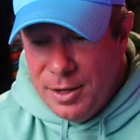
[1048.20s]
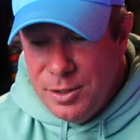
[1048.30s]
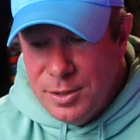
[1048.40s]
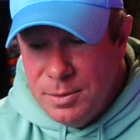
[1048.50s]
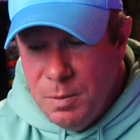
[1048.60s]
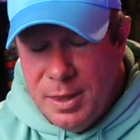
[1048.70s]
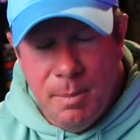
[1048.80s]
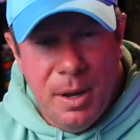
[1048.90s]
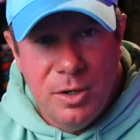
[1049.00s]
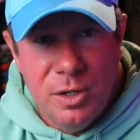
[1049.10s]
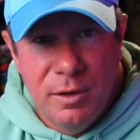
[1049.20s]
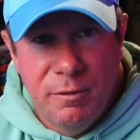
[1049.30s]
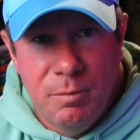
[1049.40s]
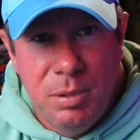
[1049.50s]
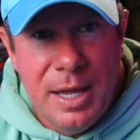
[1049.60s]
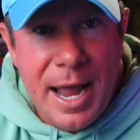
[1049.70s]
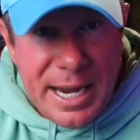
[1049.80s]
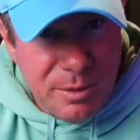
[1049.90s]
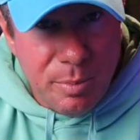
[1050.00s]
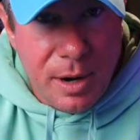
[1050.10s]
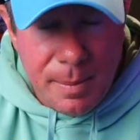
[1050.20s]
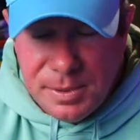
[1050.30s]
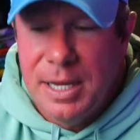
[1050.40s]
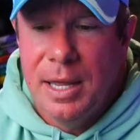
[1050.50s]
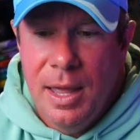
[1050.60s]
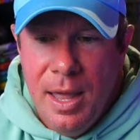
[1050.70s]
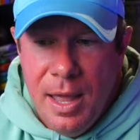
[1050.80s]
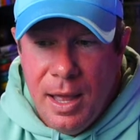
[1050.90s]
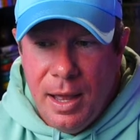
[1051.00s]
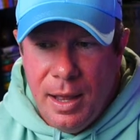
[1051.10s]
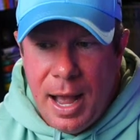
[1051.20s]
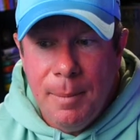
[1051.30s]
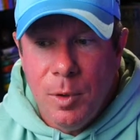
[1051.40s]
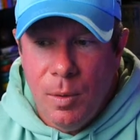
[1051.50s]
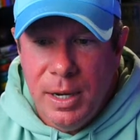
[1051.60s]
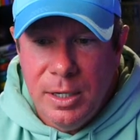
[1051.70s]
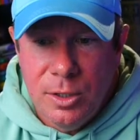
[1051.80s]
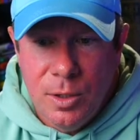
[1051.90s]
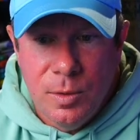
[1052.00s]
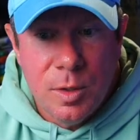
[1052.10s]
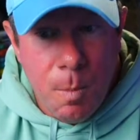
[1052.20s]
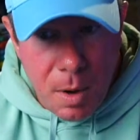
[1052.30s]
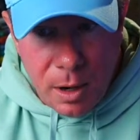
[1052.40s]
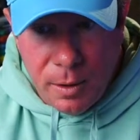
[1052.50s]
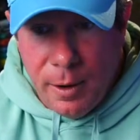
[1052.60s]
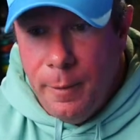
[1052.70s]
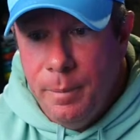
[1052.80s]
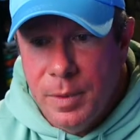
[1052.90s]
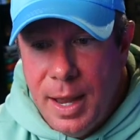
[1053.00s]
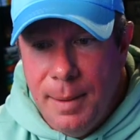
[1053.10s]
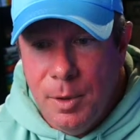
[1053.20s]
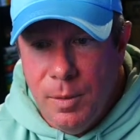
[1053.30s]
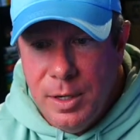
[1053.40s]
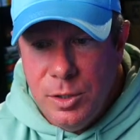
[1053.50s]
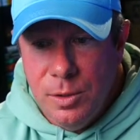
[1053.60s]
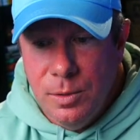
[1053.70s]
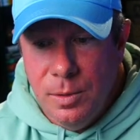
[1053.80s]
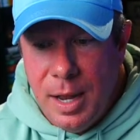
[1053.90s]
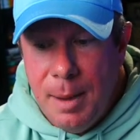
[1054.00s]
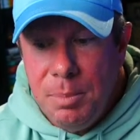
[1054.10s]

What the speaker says: just with a bunch of blind prompting, tomorrow, I'm going to